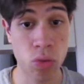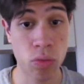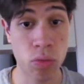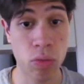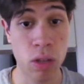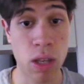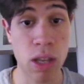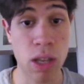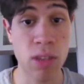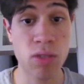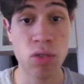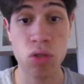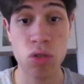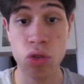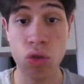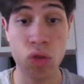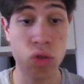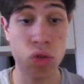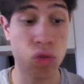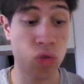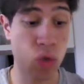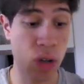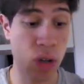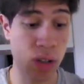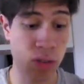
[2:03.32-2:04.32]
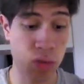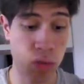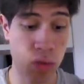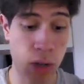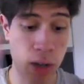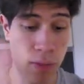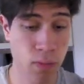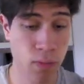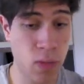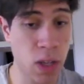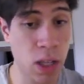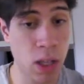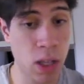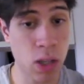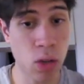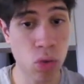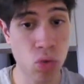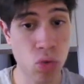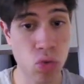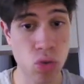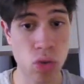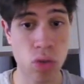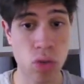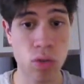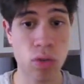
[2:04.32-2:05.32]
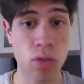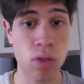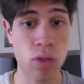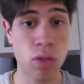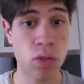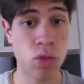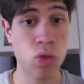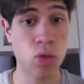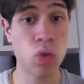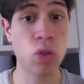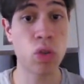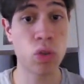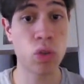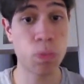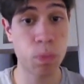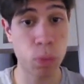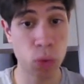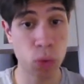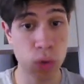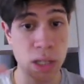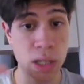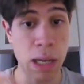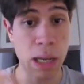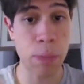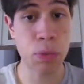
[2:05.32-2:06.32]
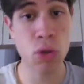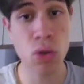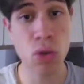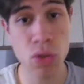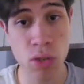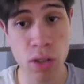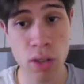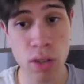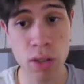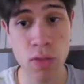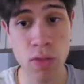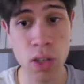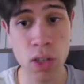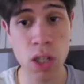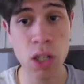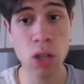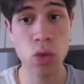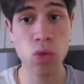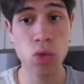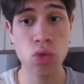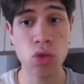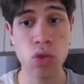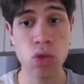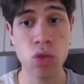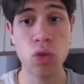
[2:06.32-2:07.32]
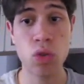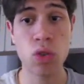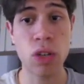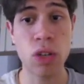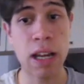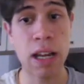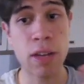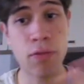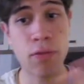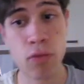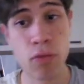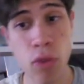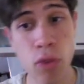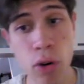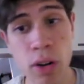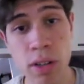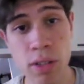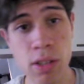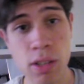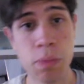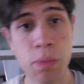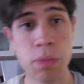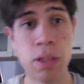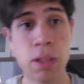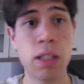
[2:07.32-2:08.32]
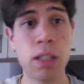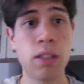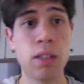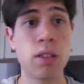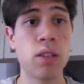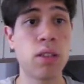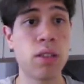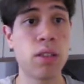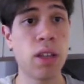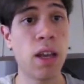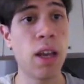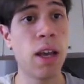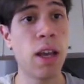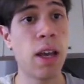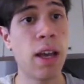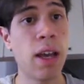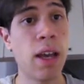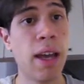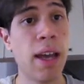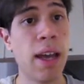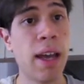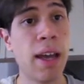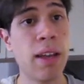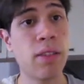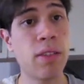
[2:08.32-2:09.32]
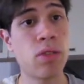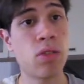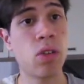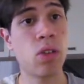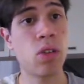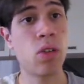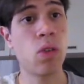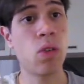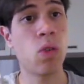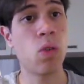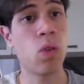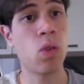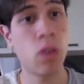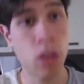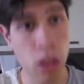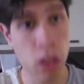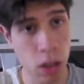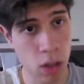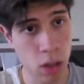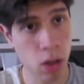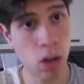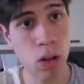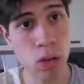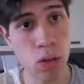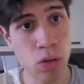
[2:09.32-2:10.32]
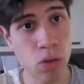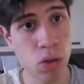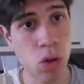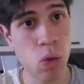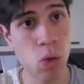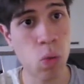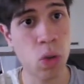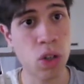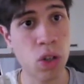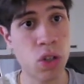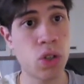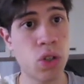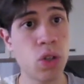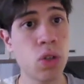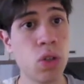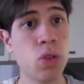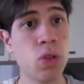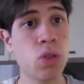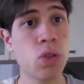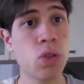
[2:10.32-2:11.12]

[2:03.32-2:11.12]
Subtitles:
Yes, you could transcribe videos, you could put captions in the videos, you could add foreign subtitles, and also what you could